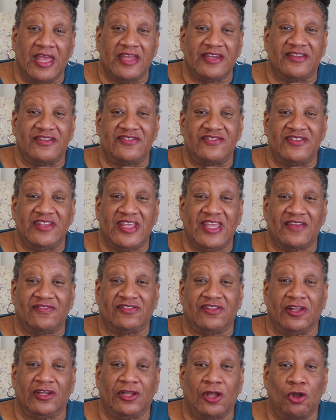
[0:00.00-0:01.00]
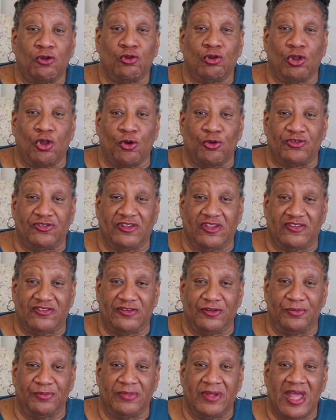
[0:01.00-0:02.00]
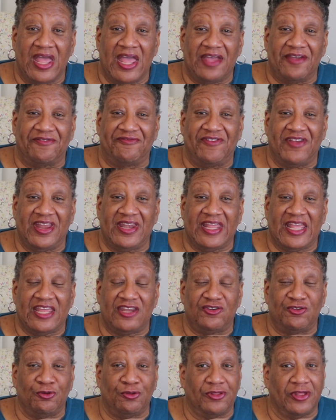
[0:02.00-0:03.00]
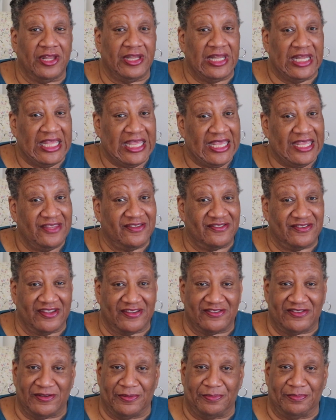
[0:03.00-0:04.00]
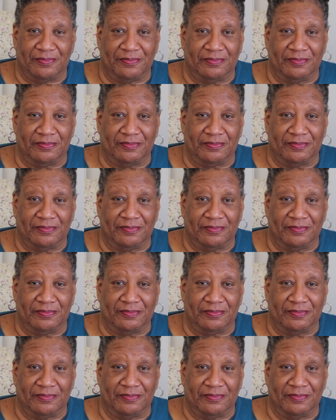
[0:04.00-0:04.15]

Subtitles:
to see if the Lutterloh system fit into the Lee system.